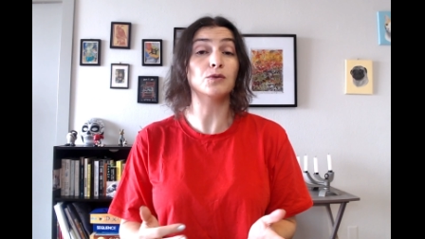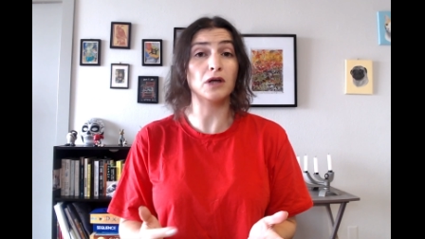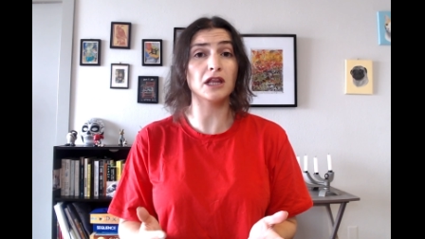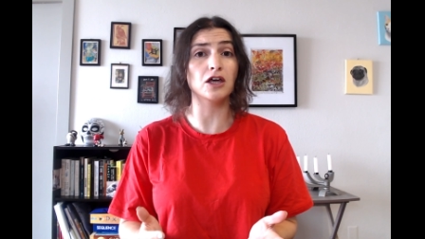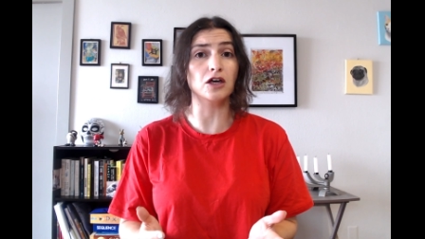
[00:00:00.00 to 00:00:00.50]

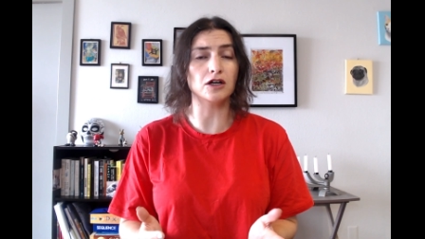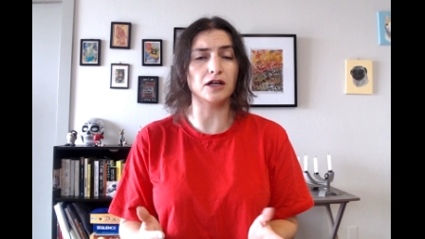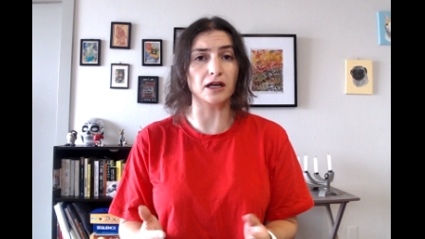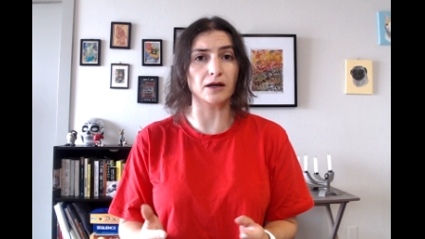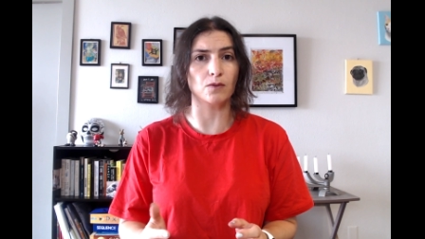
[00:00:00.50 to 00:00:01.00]
really
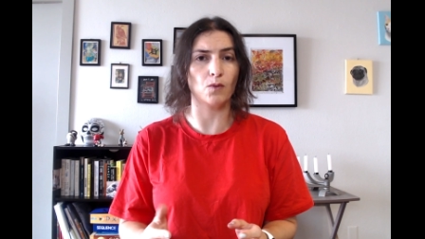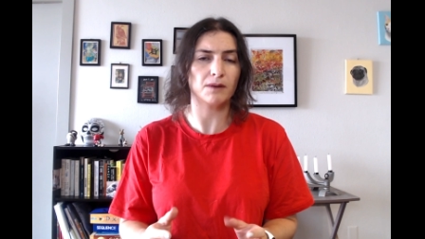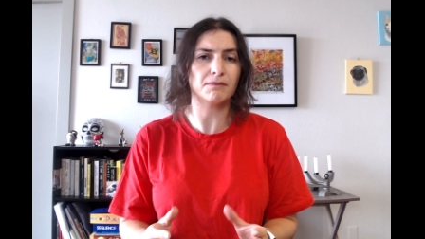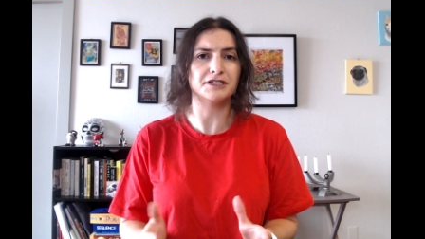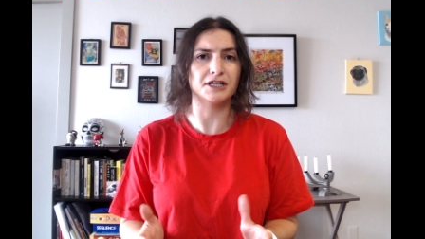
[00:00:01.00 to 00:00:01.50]
good in
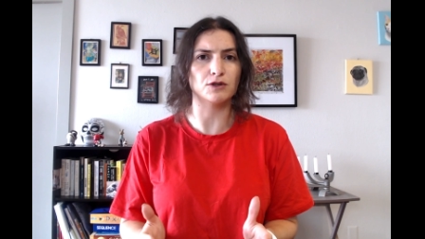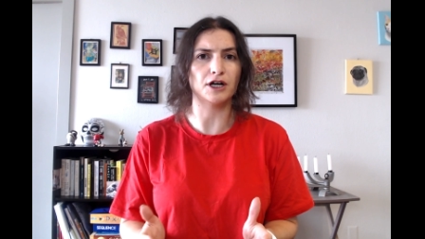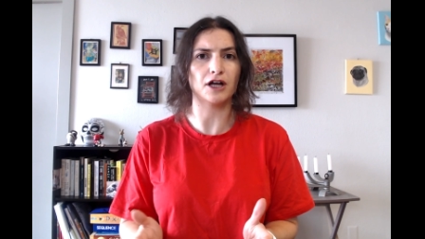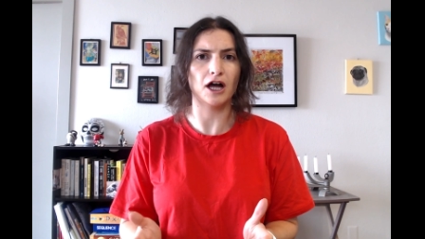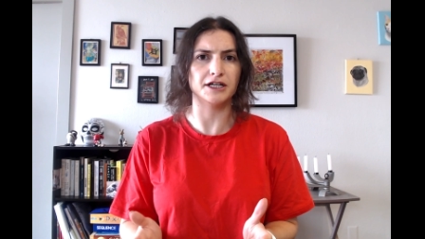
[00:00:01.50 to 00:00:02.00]
one
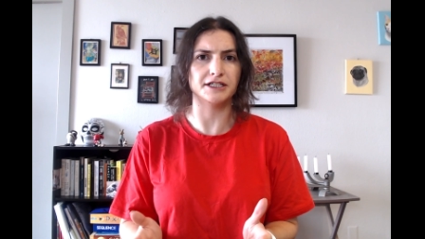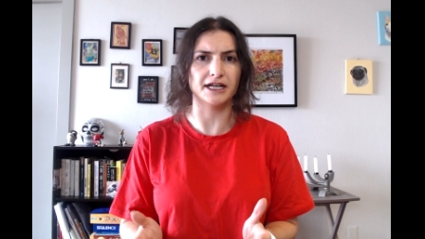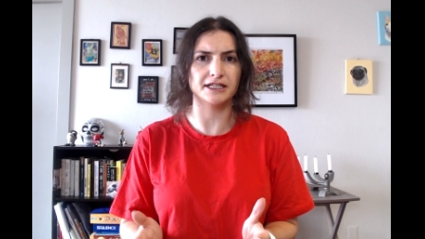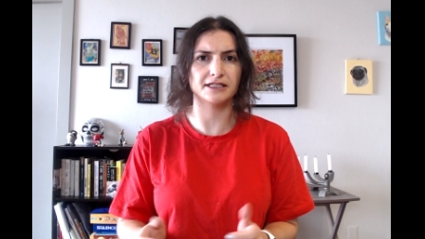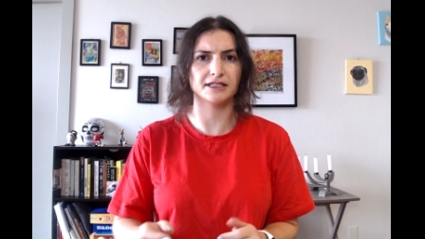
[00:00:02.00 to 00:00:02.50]
particular context.